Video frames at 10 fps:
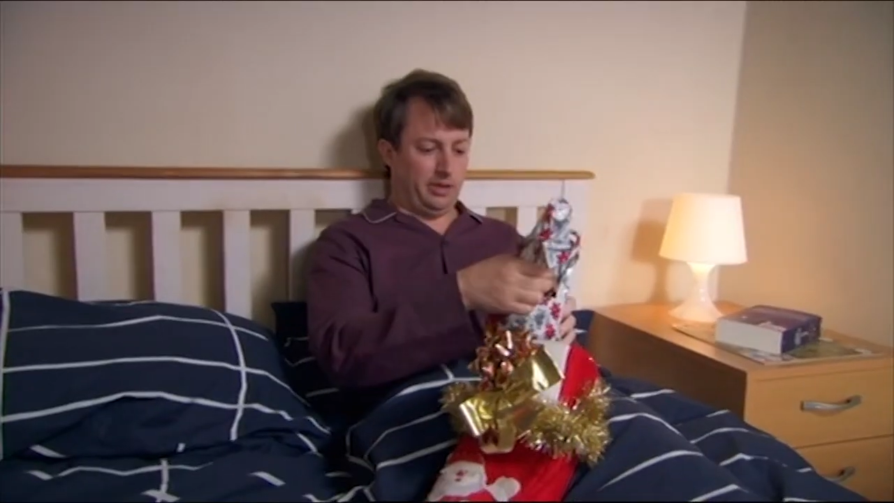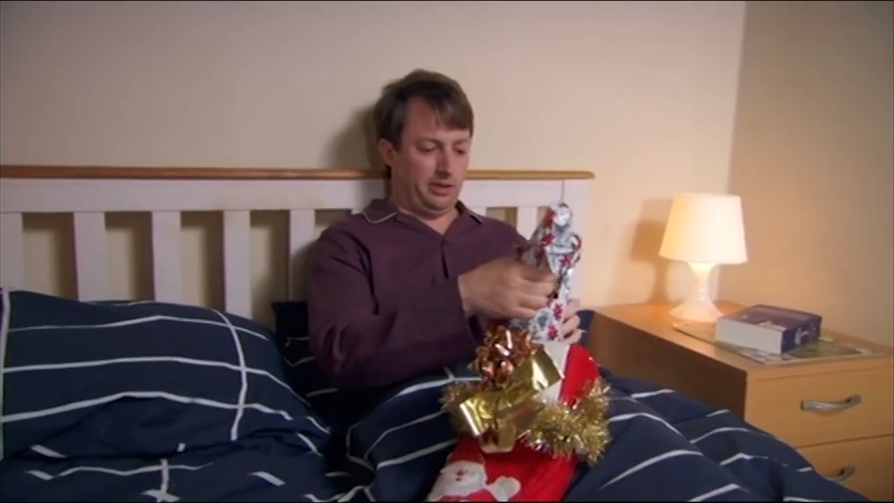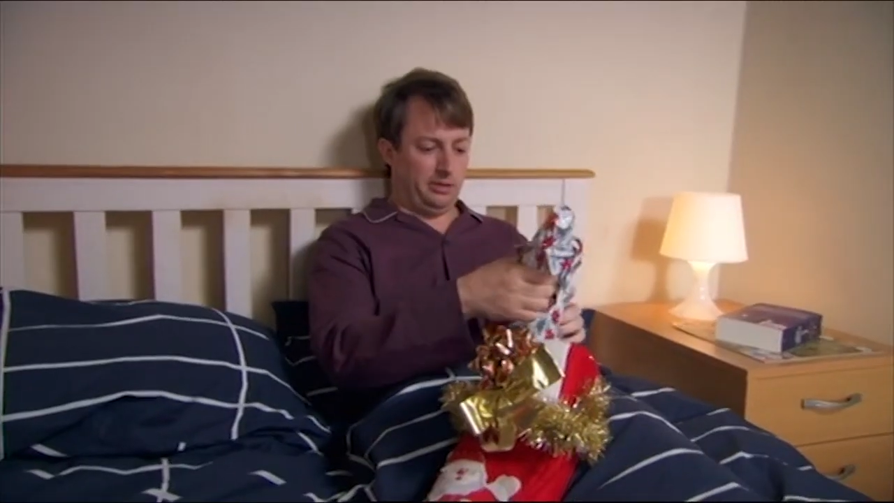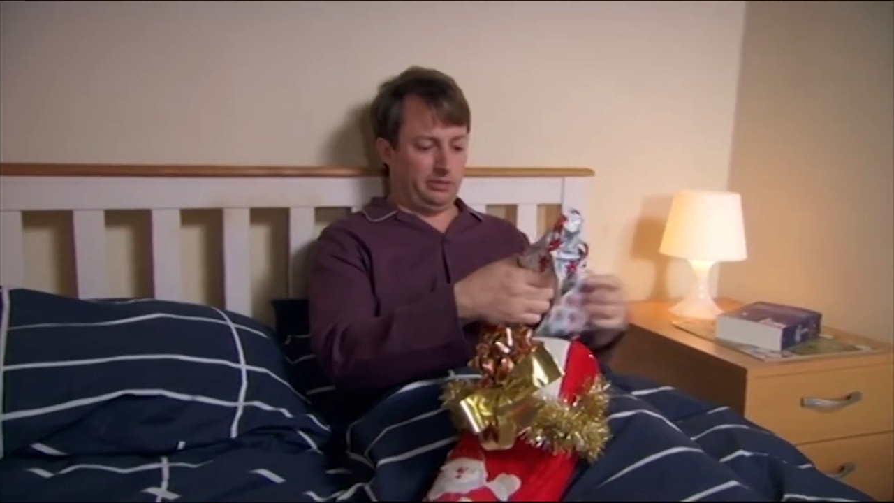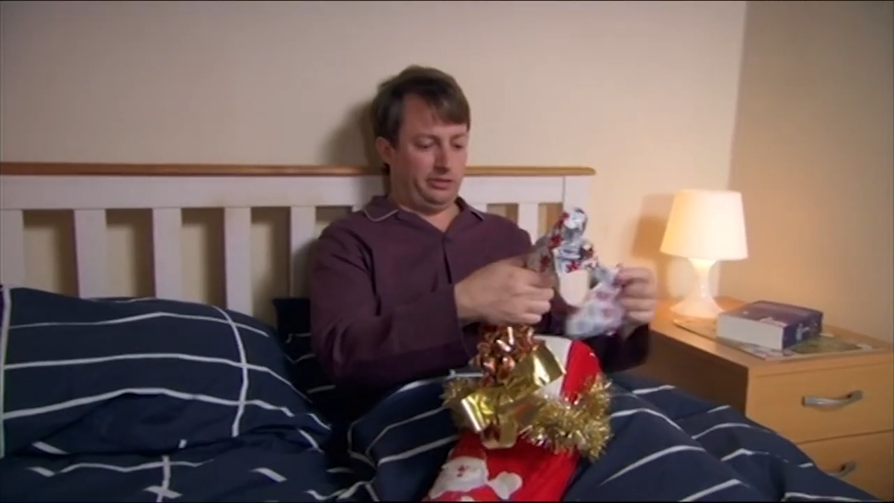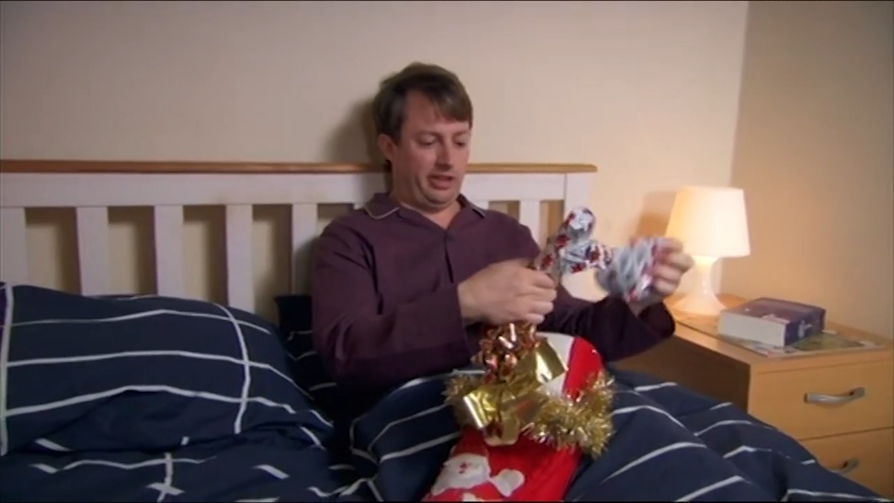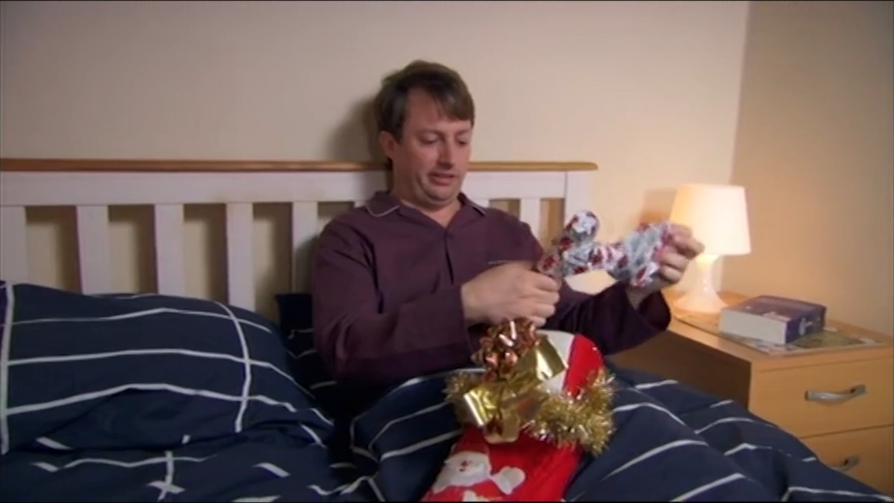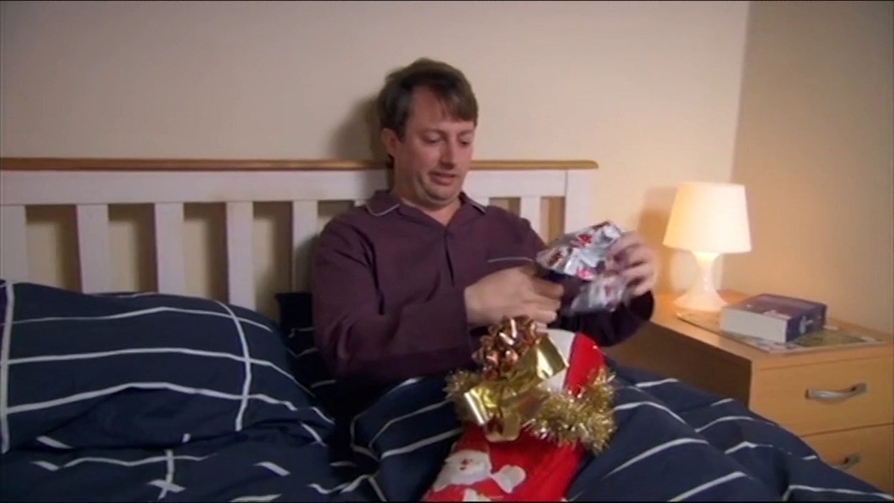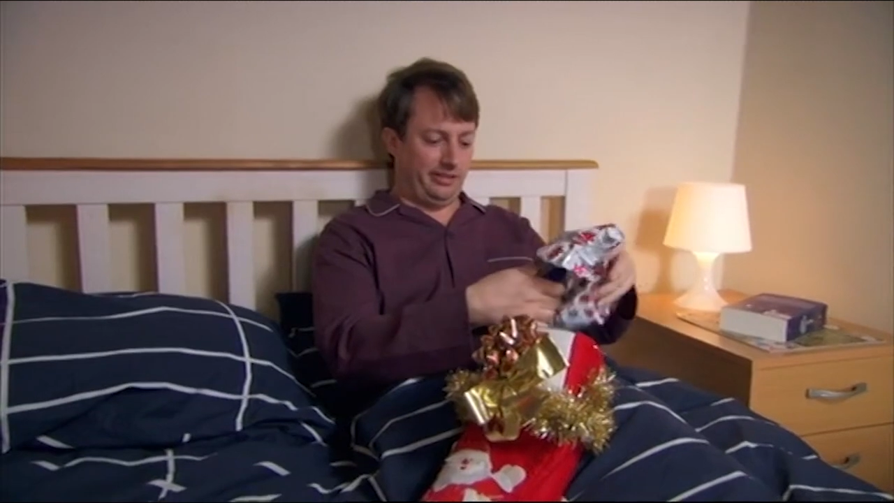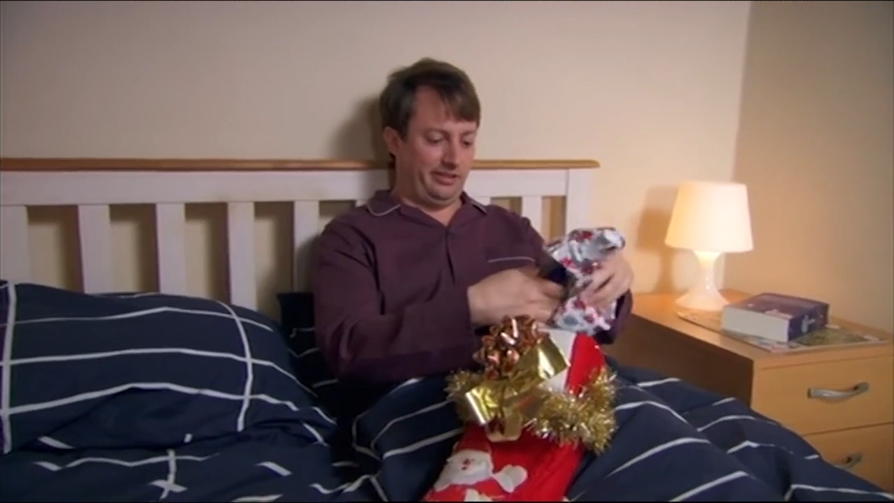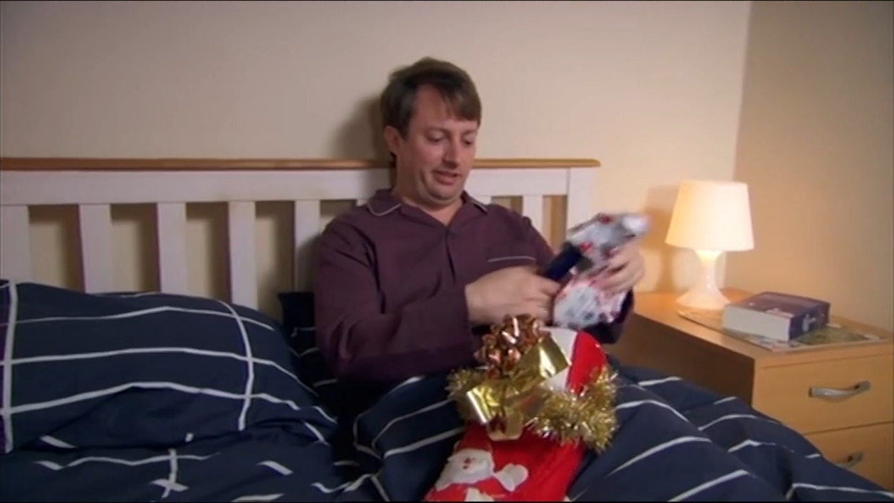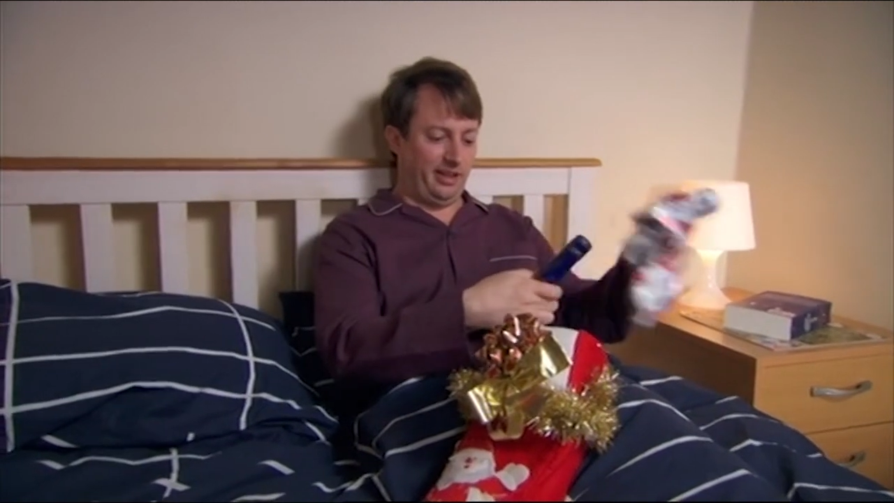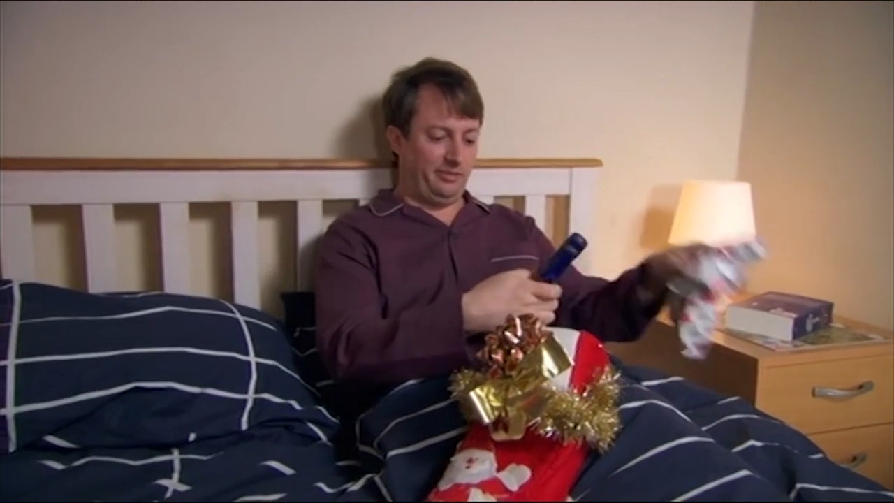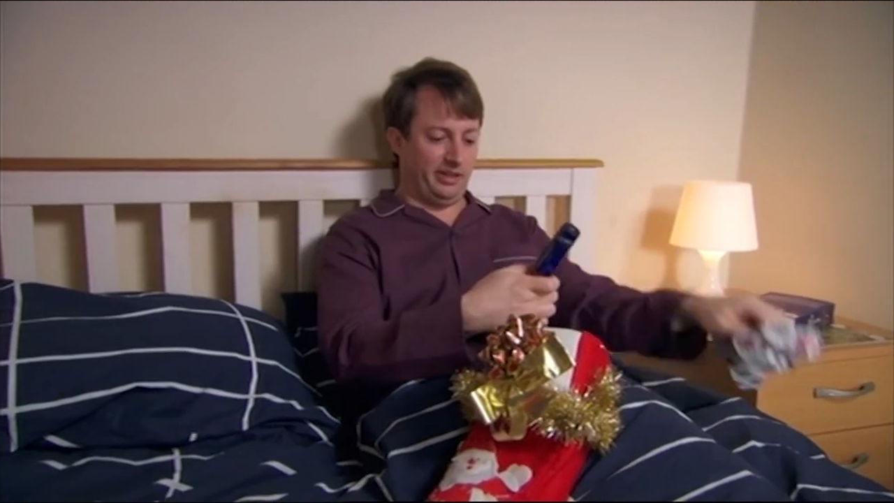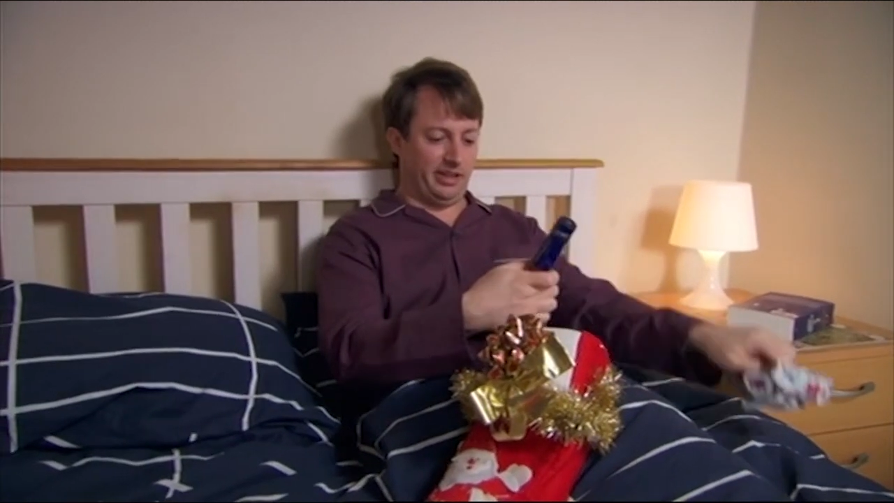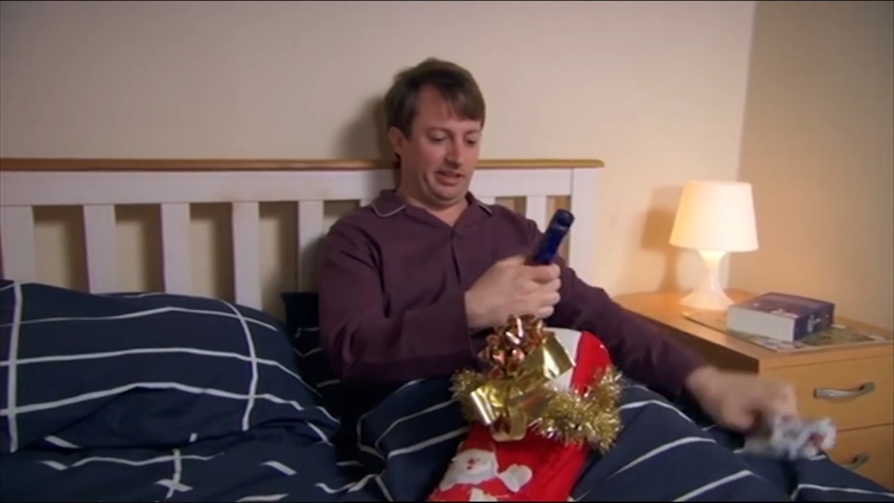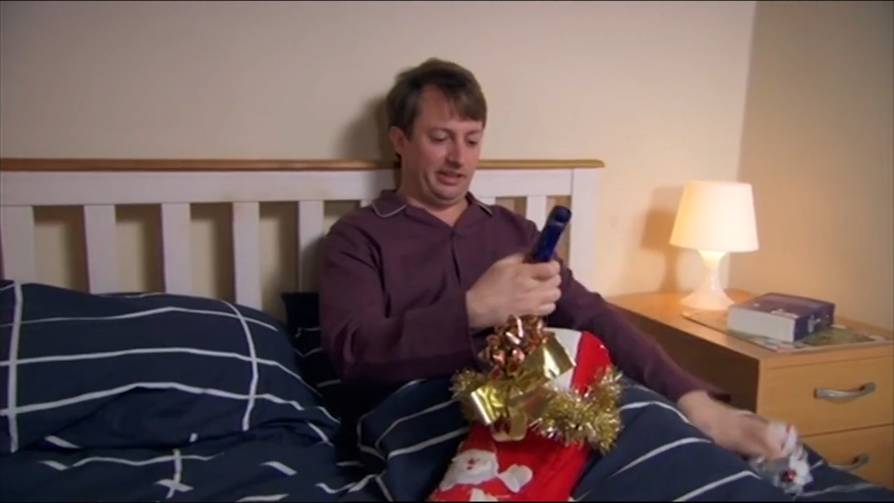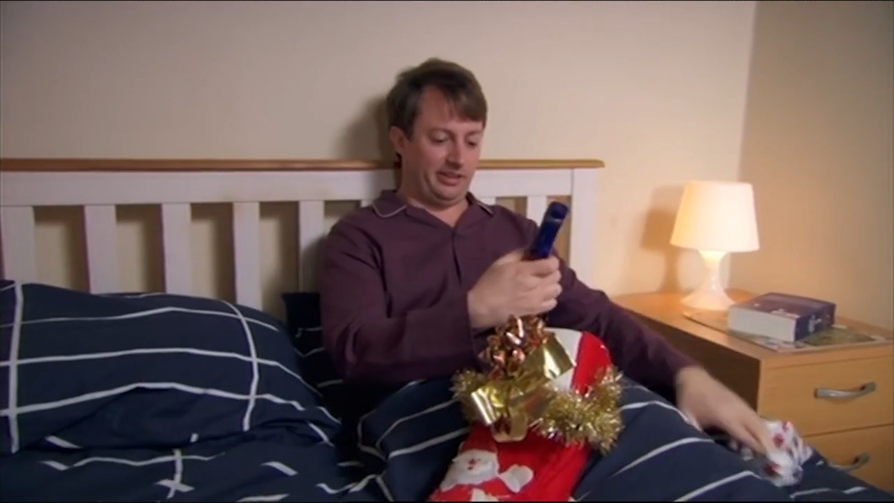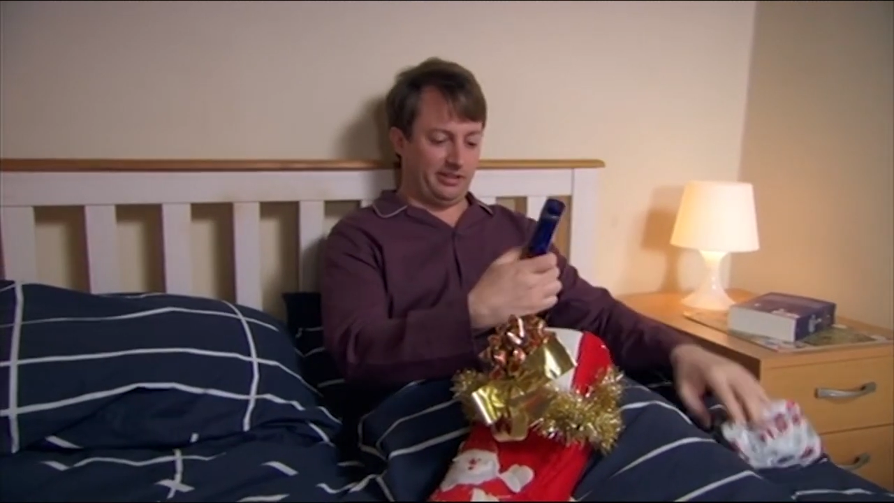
Oh, Jez, this is lovely.